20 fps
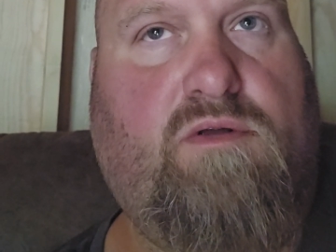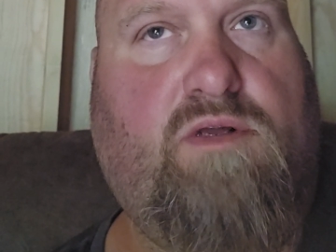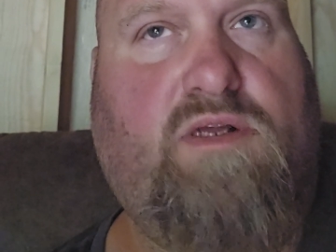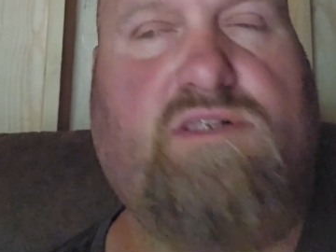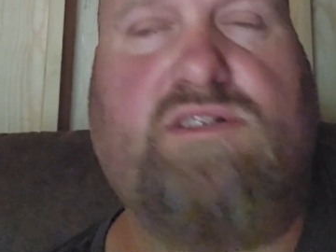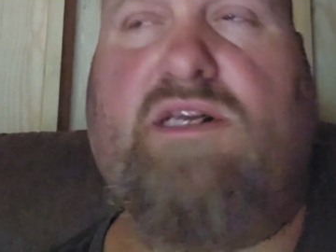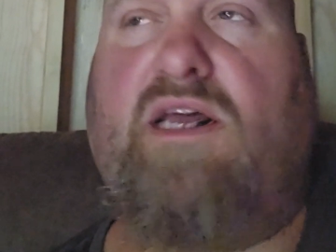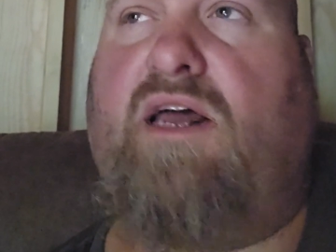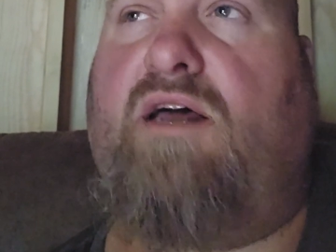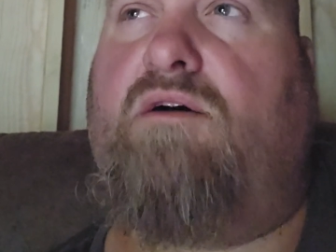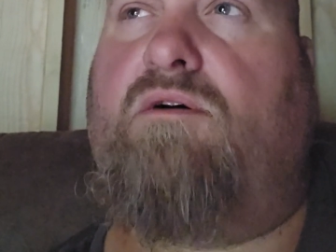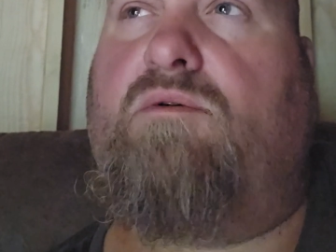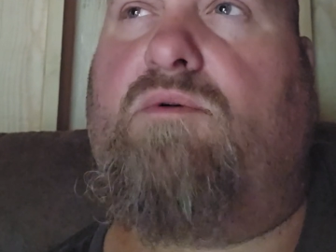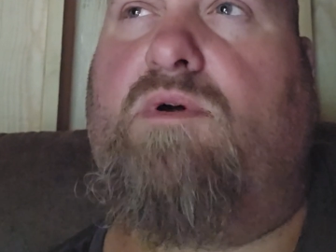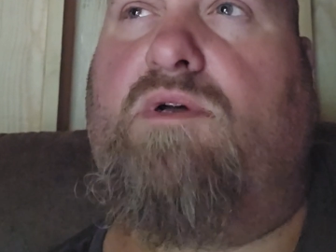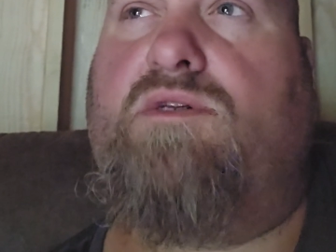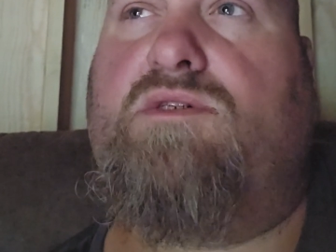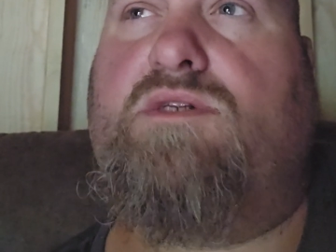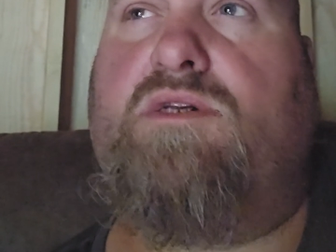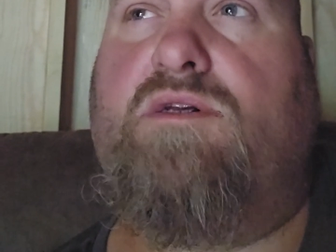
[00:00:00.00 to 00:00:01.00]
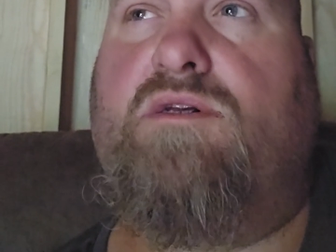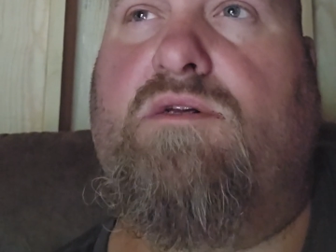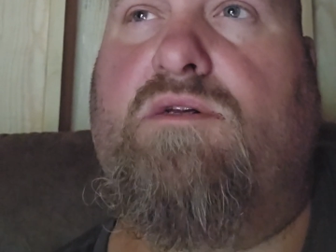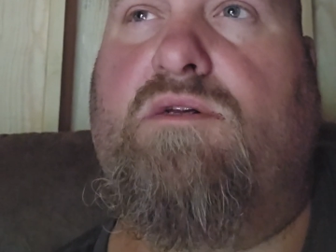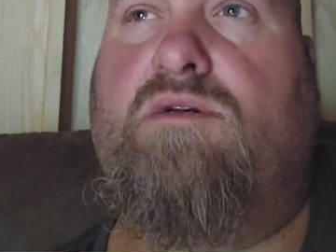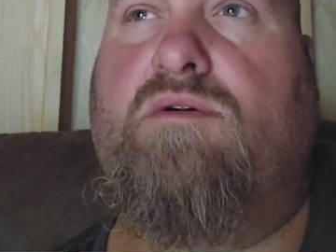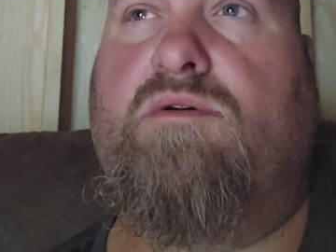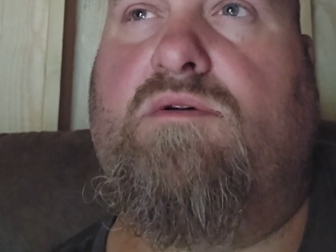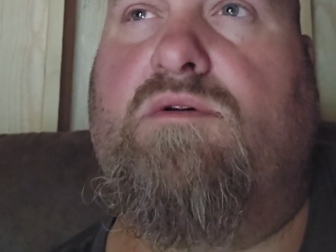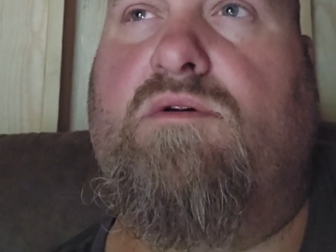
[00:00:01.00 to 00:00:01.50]
is that how it was?
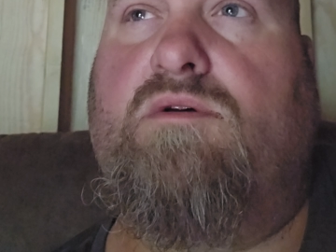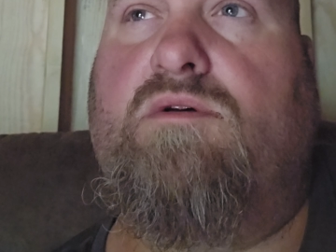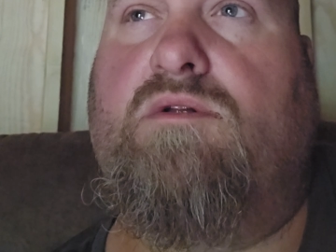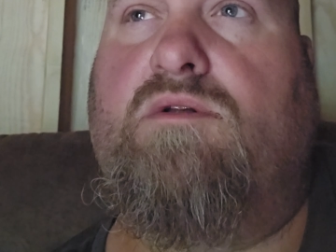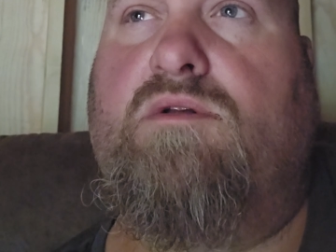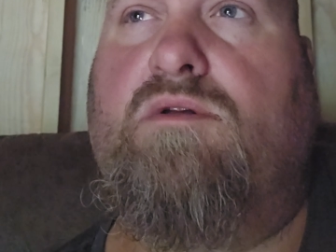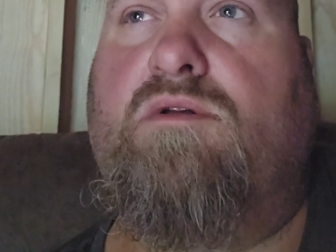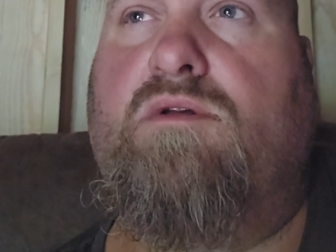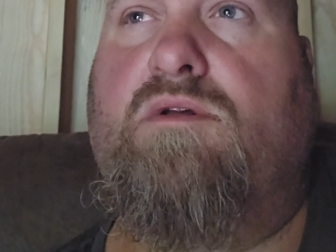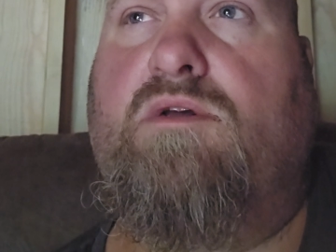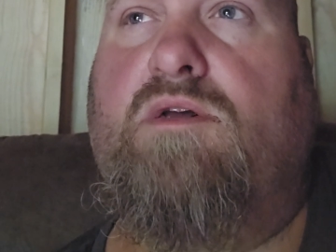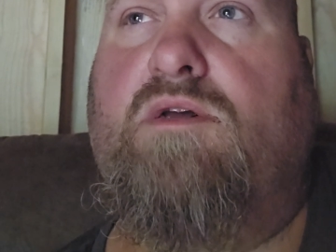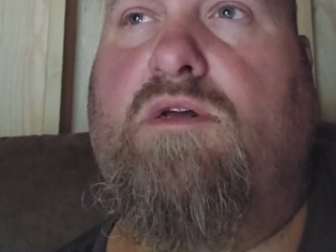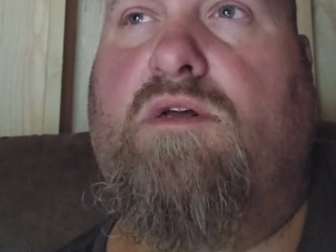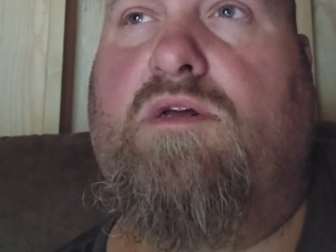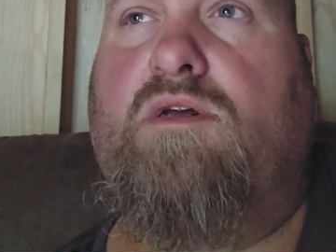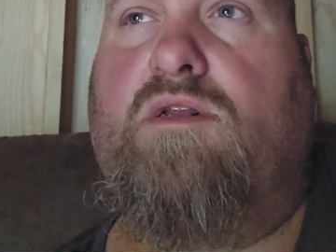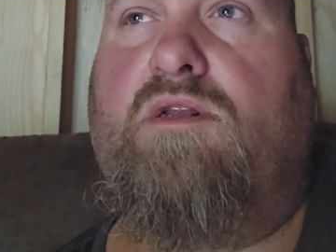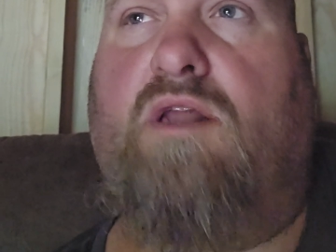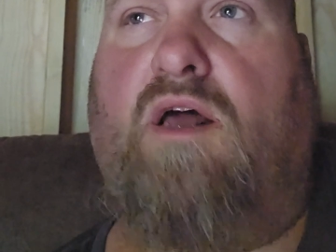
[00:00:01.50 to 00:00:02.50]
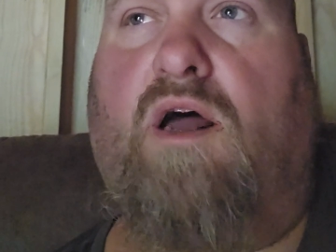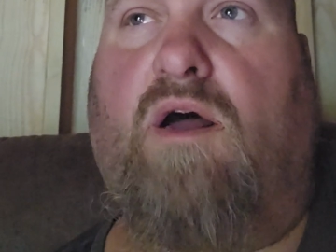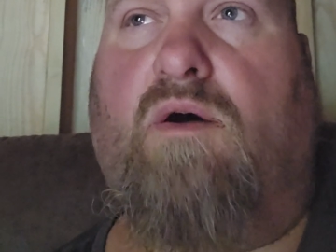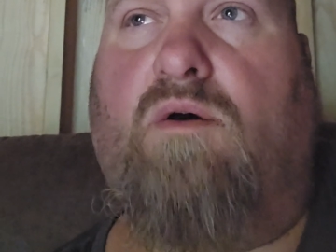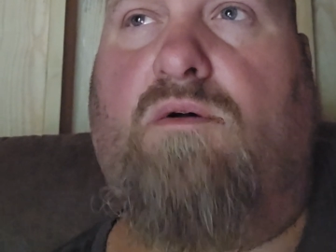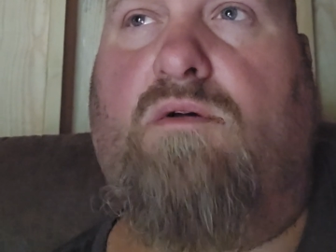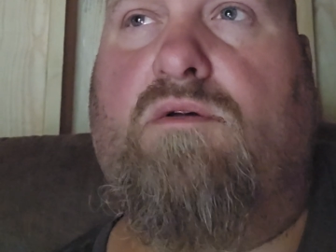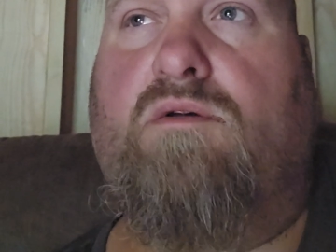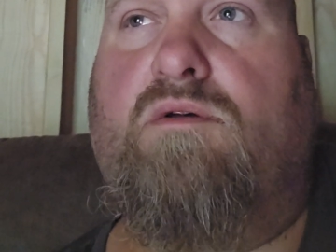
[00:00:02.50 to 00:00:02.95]
No.